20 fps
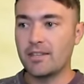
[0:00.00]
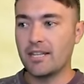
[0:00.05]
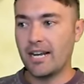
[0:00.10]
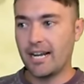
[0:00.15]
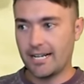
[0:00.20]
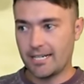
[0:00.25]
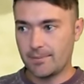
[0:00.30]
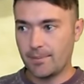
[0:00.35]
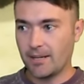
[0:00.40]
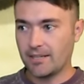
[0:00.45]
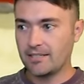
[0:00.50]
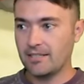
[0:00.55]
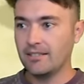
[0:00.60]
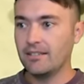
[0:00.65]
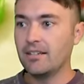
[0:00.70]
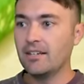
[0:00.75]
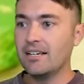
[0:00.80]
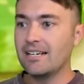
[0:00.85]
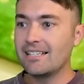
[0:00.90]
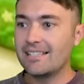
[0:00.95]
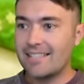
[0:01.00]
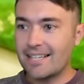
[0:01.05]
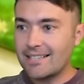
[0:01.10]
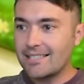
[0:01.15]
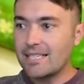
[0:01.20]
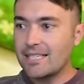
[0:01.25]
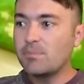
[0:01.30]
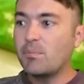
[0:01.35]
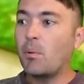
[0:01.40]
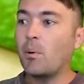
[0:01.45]
than I expected.
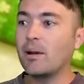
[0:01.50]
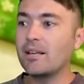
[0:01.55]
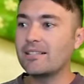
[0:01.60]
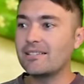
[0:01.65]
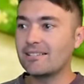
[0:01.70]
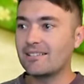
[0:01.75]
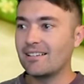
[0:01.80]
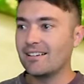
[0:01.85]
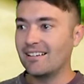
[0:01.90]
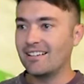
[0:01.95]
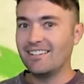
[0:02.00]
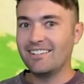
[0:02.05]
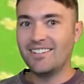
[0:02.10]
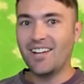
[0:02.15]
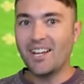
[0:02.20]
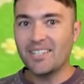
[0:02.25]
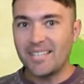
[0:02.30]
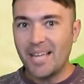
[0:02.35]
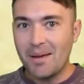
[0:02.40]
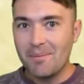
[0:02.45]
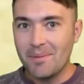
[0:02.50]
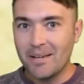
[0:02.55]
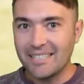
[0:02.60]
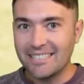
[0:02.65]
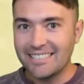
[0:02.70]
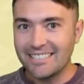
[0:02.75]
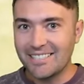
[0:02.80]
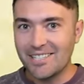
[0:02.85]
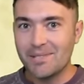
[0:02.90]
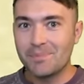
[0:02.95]
60 points, not that
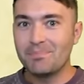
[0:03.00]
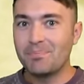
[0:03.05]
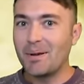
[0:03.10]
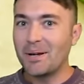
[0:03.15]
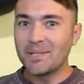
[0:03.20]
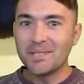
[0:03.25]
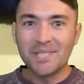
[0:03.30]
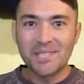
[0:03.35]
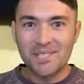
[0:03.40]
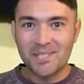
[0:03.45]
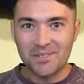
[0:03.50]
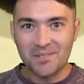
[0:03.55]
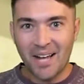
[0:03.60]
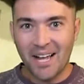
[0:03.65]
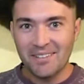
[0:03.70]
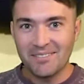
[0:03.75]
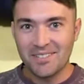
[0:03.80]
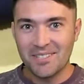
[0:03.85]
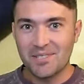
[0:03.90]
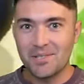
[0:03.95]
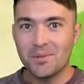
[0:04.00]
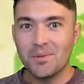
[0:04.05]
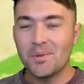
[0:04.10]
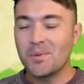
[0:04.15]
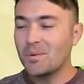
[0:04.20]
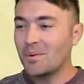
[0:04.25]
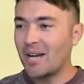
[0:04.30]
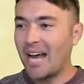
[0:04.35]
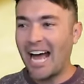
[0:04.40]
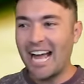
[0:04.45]
many, just barely surviving,
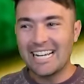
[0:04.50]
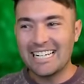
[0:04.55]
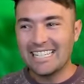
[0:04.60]
doing what I